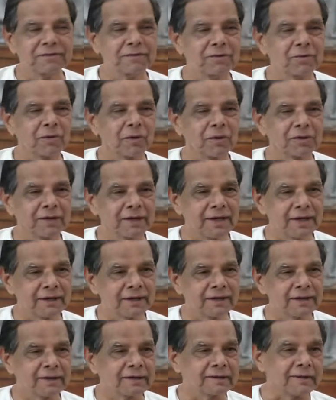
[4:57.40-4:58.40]
You want that.
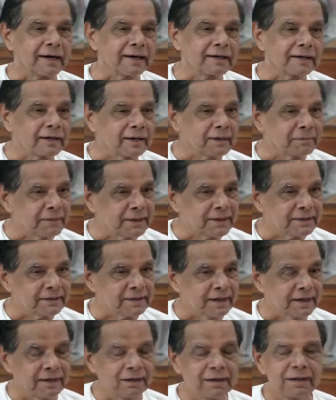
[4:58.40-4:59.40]
That is a tremendous
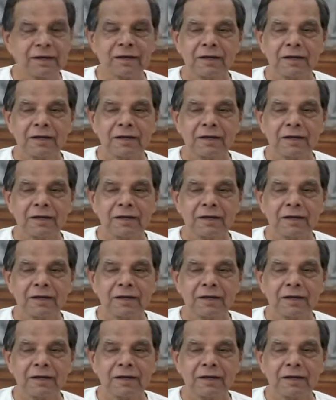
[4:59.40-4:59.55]
class.